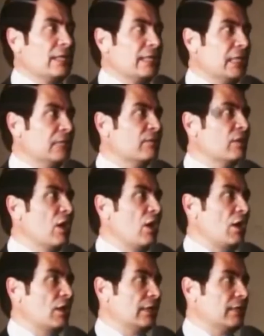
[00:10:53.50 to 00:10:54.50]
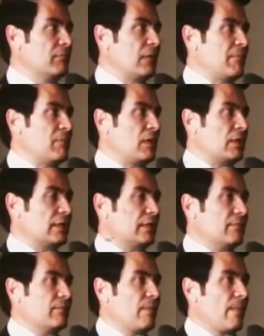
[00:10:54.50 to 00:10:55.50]
Jim began studying to
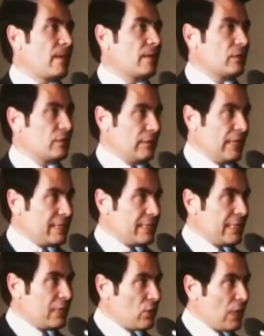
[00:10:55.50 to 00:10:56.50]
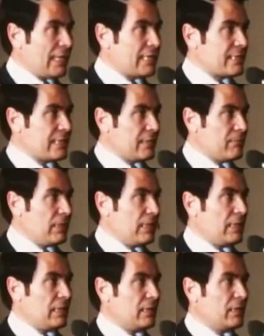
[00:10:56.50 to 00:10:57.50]
become a pastor in hopes of
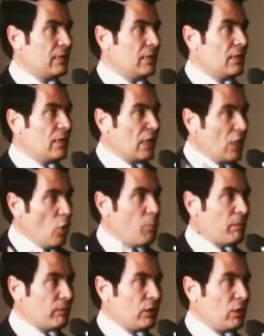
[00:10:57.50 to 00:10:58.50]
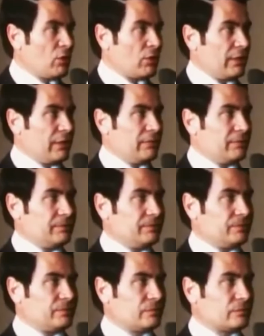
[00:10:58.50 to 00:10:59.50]
eventually opening up his own church.